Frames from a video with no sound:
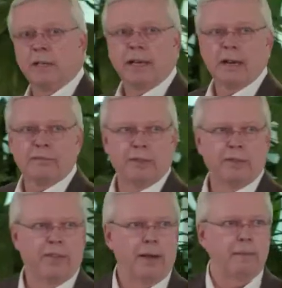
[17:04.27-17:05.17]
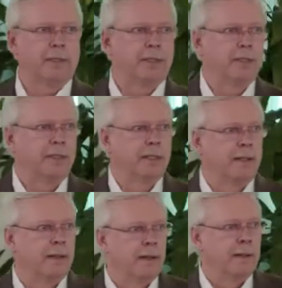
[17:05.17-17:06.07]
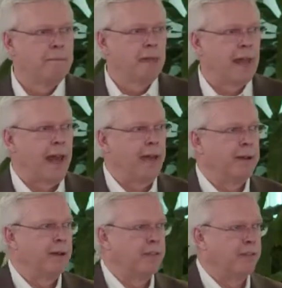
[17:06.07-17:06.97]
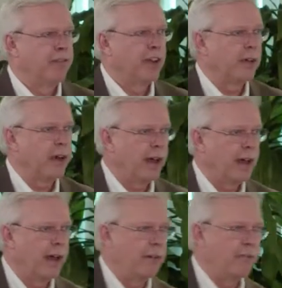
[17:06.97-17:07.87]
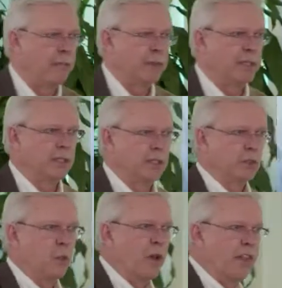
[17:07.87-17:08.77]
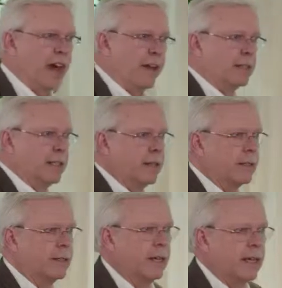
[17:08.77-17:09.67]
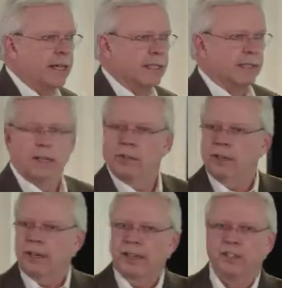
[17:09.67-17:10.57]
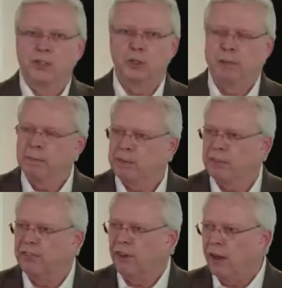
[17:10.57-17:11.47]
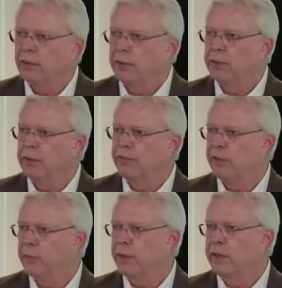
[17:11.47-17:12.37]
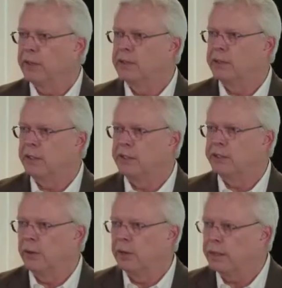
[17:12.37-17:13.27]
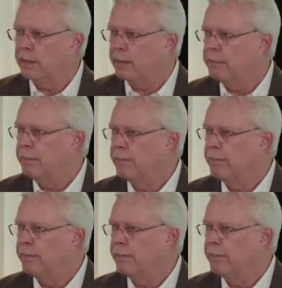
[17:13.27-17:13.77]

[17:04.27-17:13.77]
to look after their families. And the fear I have for businesses with that intent is that you're not going to induce people to follow you if what you're interested in is your own income.